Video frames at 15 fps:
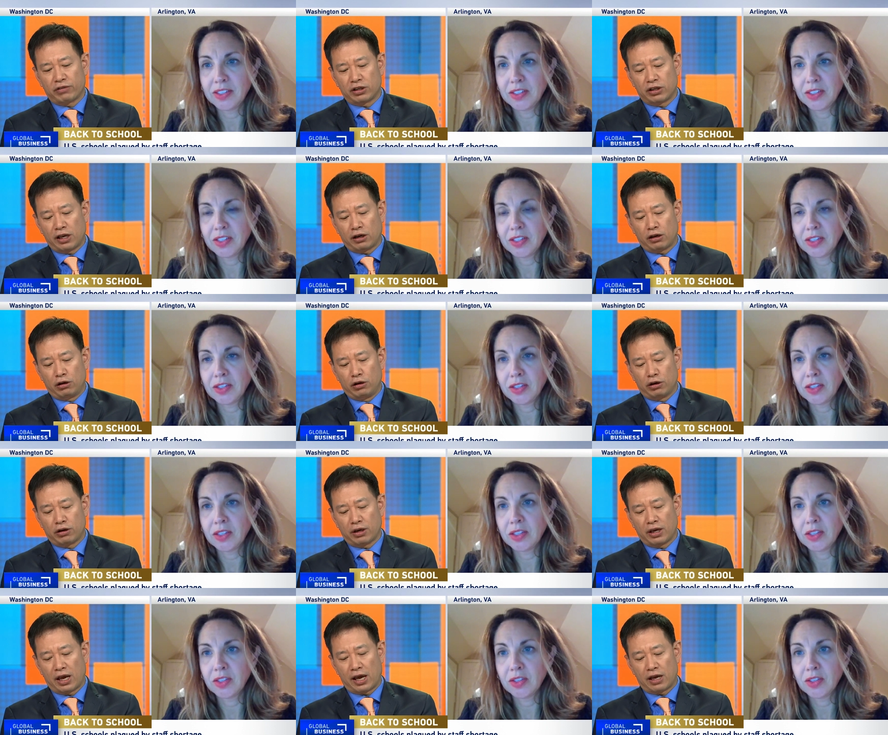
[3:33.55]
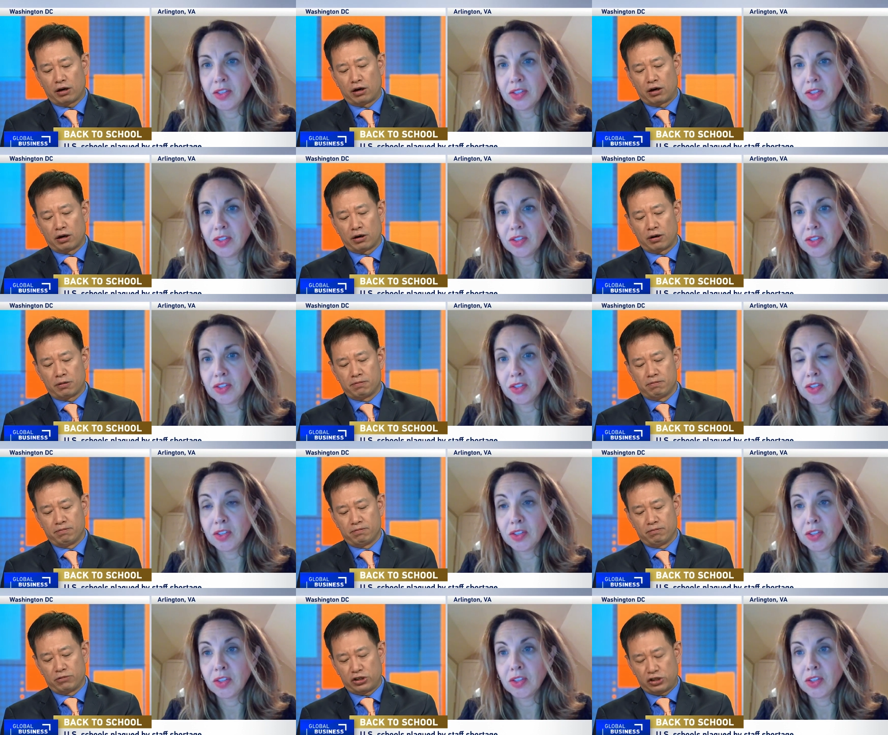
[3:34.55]
Speaker 1: take a look at our
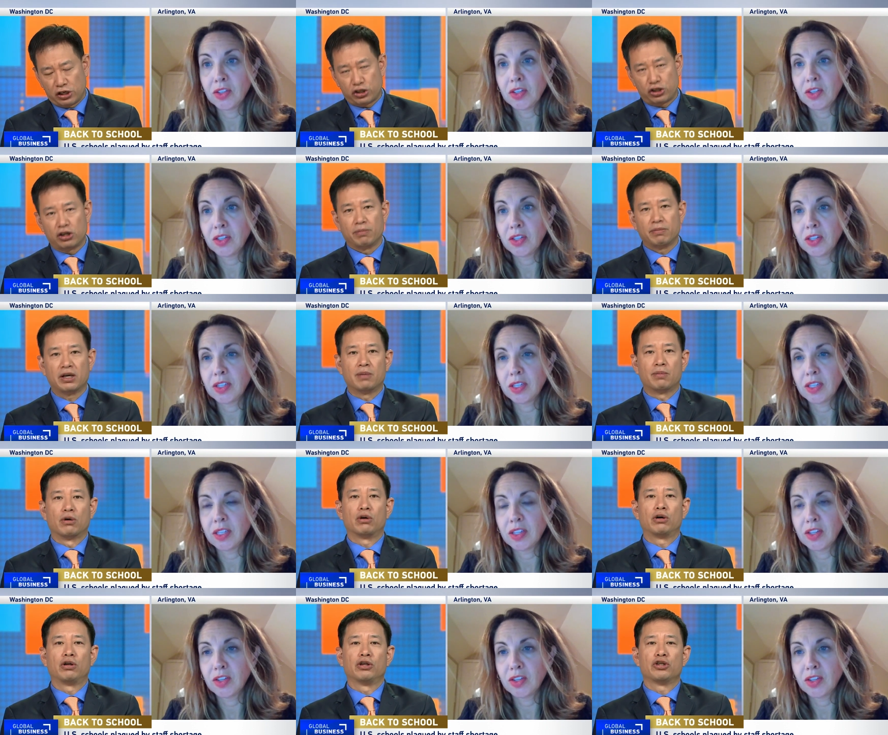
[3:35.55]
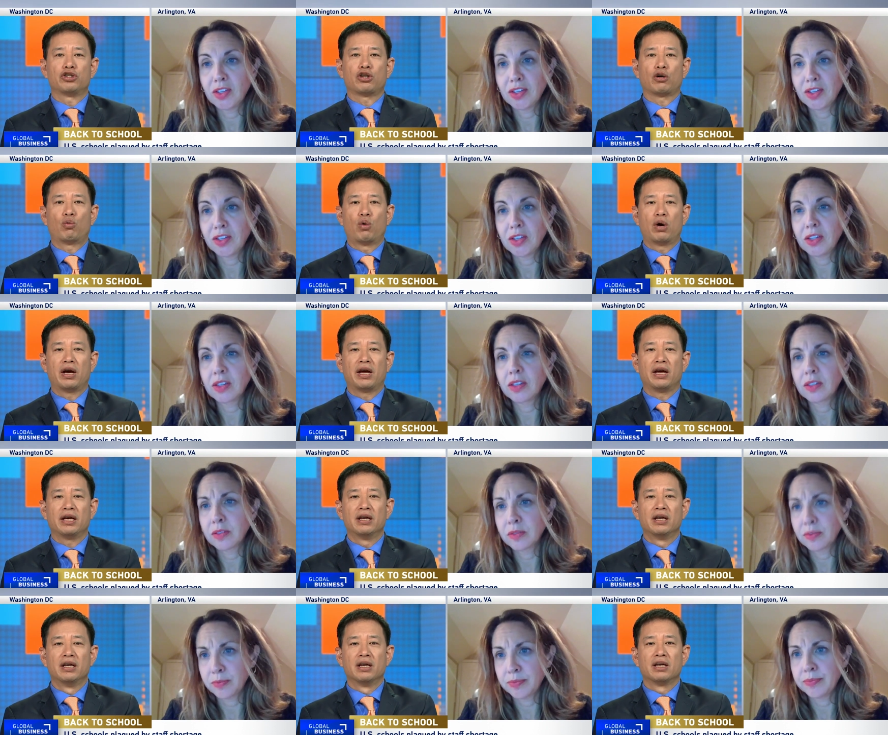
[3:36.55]
system in a more holistic way
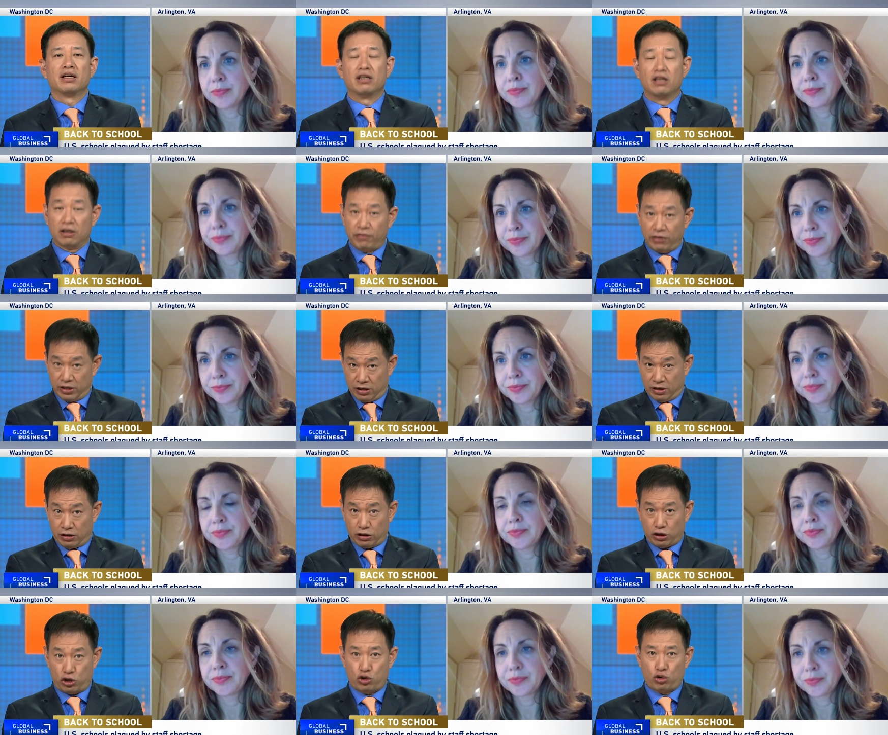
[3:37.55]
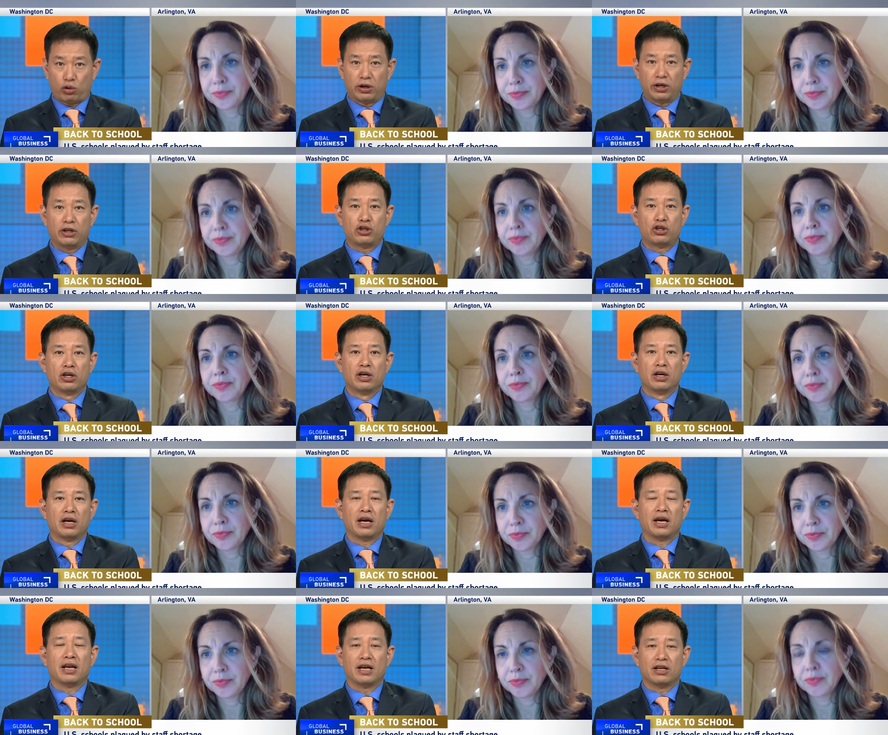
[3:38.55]
given the shortage,
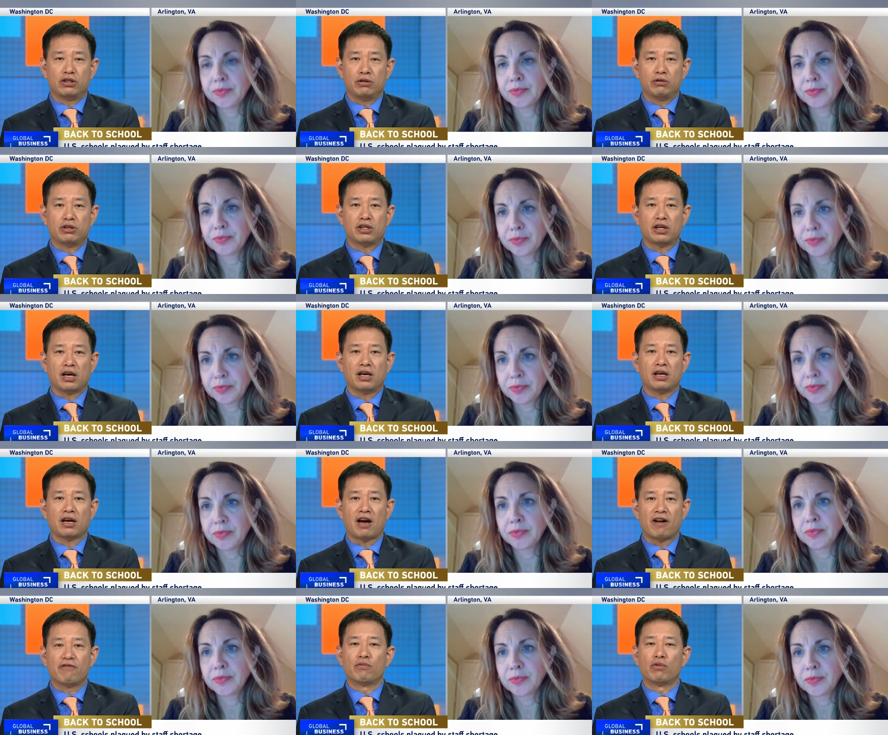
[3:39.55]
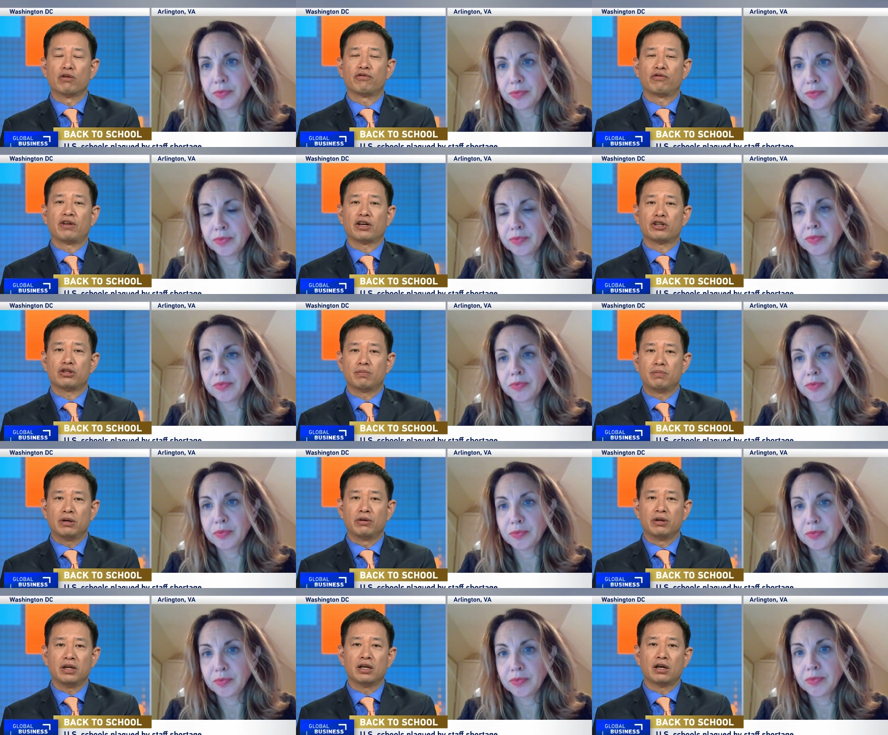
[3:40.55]
and as you say, have more
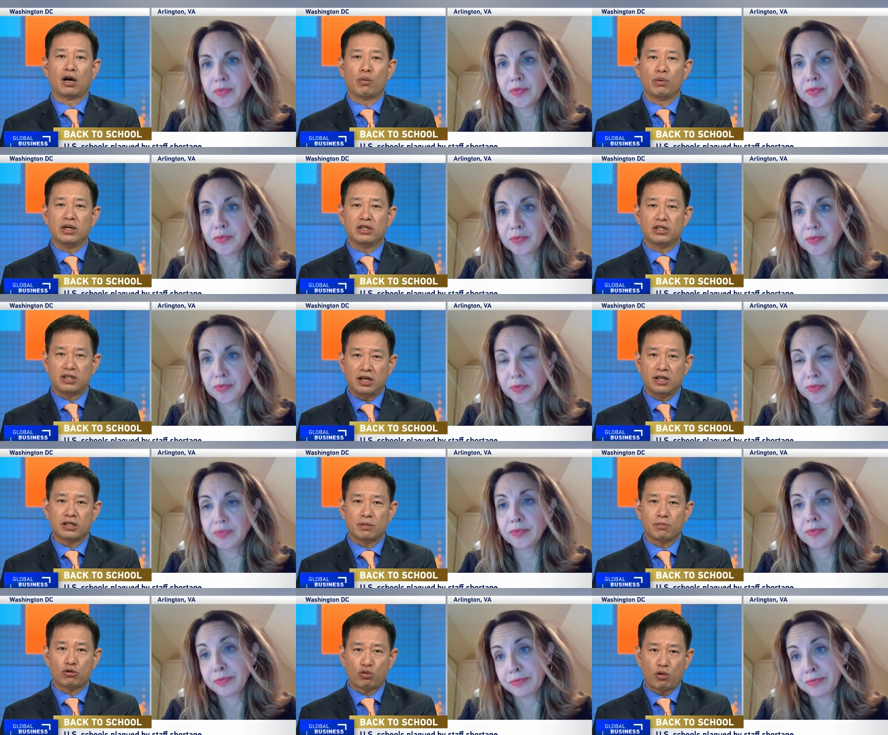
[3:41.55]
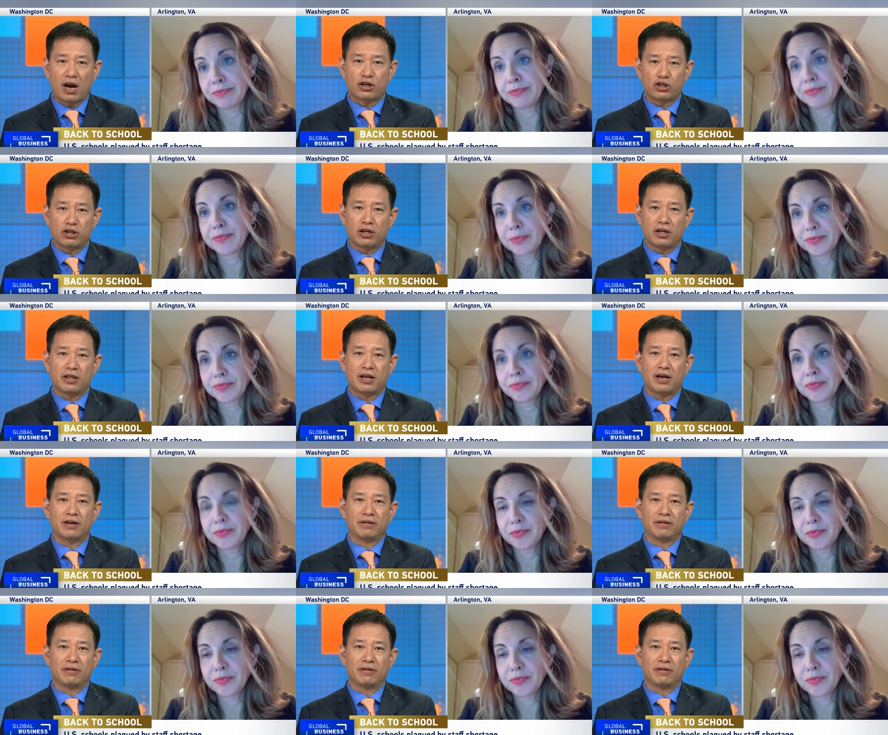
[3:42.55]
flexibility? Are we seeing some traction in that?